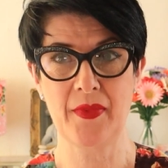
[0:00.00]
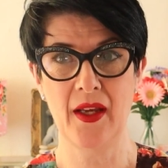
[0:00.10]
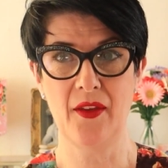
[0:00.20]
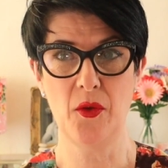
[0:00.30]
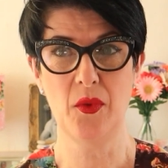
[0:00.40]

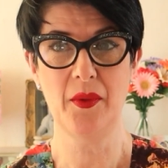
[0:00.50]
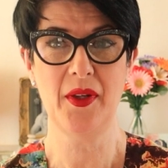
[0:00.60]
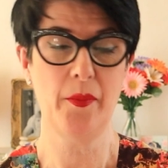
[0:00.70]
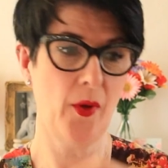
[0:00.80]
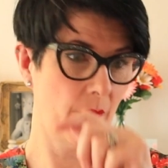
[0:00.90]
I thought, well, I'm going
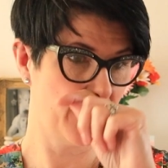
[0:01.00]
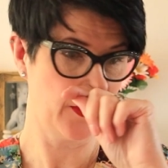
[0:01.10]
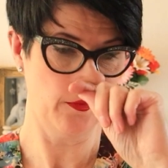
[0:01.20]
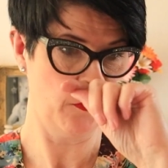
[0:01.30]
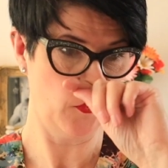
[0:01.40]
to pop
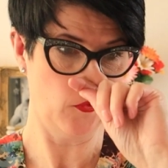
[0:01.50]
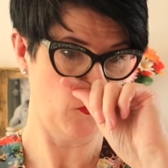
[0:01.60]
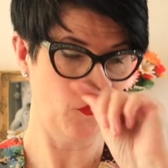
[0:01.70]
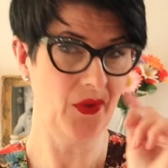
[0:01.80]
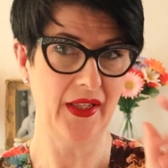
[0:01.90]
some
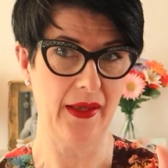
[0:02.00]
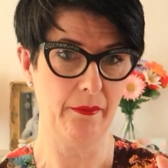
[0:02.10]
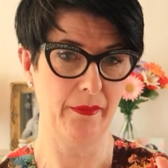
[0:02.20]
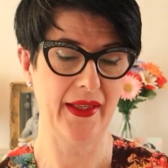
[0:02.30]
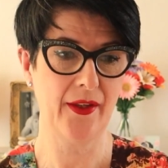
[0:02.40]
more wool
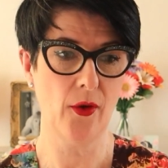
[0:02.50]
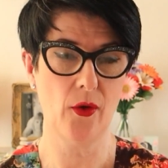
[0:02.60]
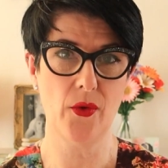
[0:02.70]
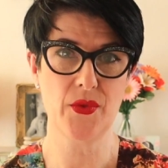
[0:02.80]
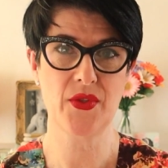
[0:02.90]
in,
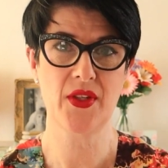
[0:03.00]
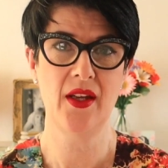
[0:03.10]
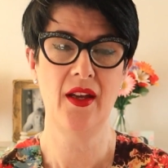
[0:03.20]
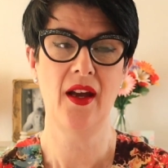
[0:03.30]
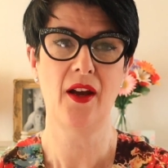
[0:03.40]
because
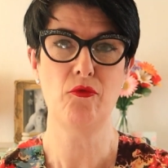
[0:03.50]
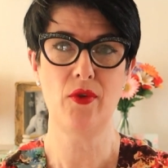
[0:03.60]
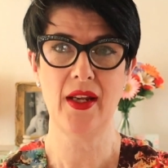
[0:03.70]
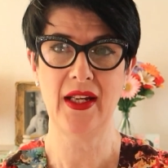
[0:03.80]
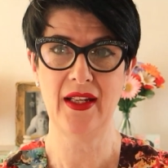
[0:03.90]
I
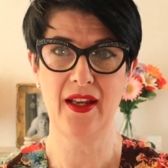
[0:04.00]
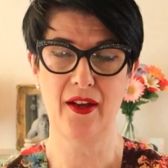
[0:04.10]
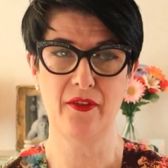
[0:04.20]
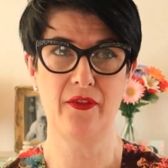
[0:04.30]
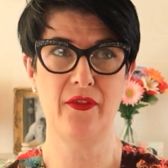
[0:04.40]
really
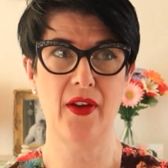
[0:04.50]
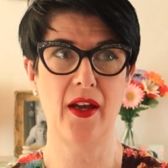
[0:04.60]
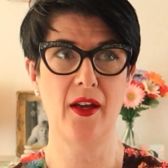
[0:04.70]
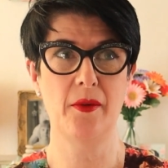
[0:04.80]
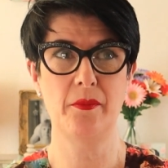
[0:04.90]
love
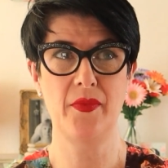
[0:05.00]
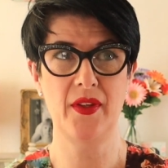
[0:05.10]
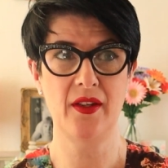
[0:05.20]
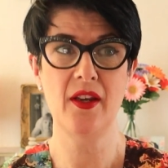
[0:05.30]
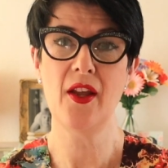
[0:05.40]
the
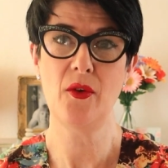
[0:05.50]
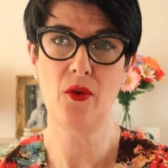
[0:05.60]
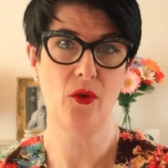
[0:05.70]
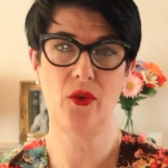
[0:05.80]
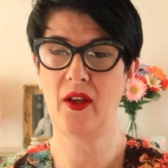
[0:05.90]
no
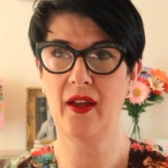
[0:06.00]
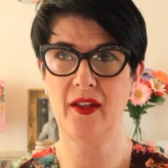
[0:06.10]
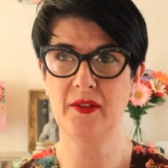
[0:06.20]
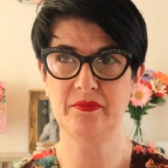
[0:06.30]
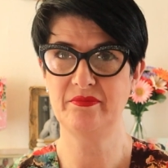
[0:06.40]

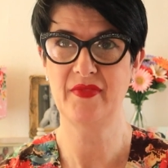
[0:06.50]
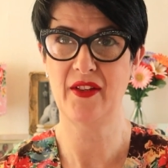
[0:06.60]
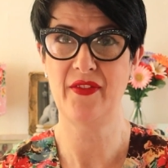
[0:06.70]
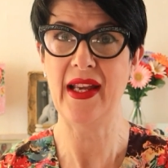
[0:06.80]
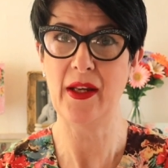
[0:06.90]
longer
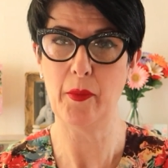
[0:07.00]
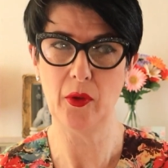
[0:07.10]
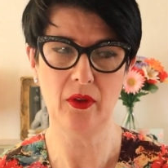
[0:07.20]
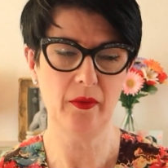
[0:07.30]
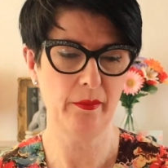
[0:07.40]

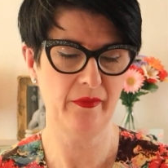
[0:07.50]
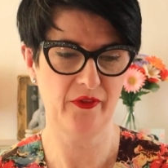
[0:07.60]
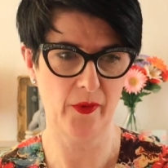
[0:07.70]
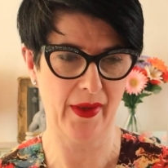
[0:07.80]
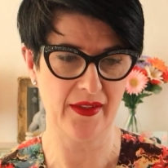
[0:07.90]
available
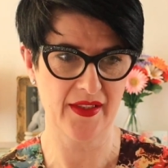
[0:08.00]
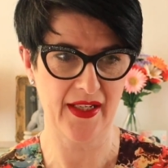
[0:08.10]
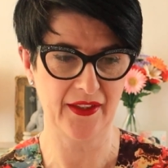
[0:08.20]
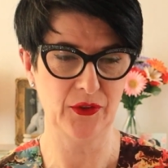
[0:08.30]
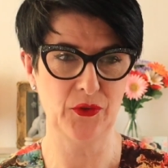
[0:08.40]
from
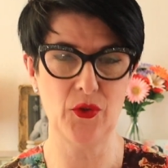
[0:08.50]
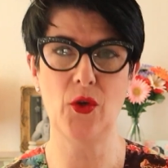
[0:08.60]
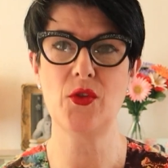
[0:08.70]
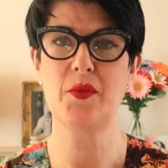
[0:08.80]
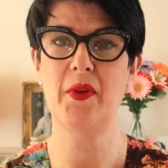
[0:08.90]
Untangled
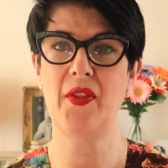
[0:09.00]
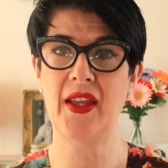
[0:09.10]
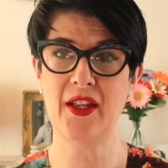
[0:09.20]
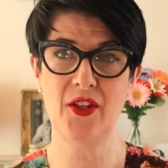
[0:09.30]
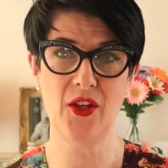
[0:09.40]
Knots, but
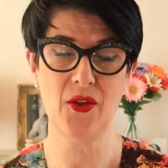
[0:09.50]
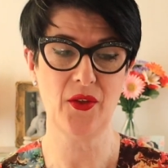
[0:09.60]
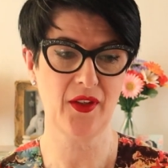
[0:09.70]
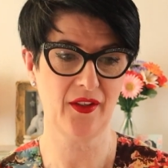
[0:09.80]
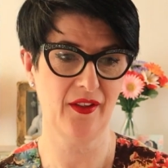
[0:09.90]
the
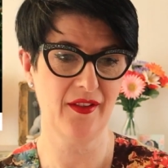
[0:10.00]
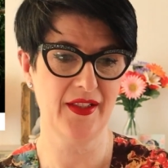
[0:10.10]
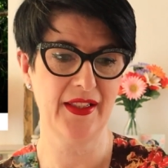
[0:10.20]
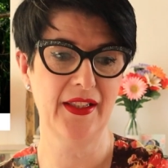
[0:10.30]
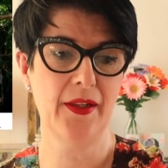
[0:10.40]
Anouk
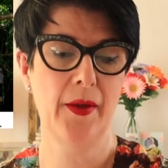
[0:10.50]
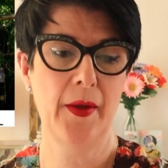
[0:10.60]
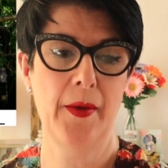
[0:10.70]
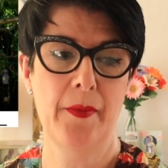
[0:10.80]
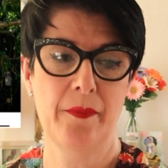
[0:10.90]
cardigan,
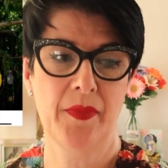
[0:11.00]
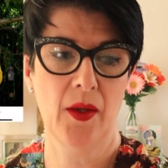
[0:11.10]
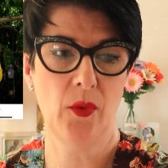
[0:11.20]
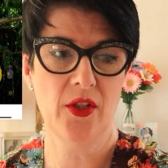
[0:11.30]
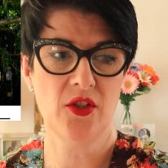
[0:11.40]

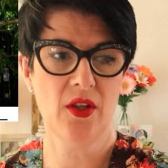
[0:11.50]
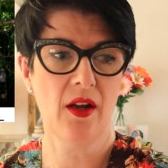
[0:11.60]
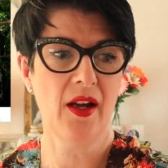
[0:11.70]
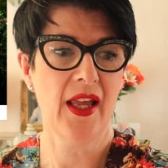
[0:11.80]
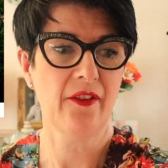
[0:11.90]
which
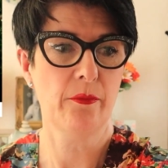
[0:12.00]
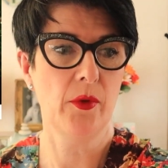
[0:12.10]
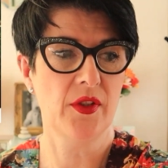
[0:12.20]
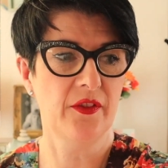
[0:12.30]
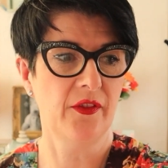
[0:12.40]
I have
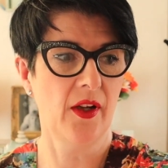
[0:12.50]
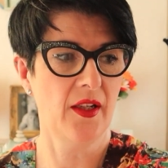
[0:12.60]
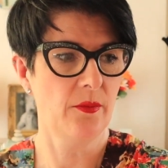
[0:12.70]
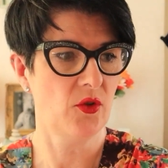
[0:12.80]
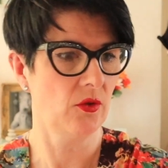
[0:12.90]

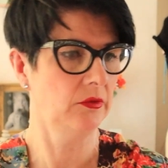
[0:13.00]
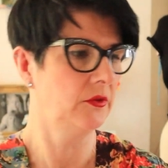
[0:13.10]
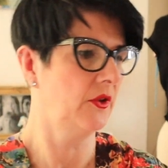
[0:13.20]
modified. Oh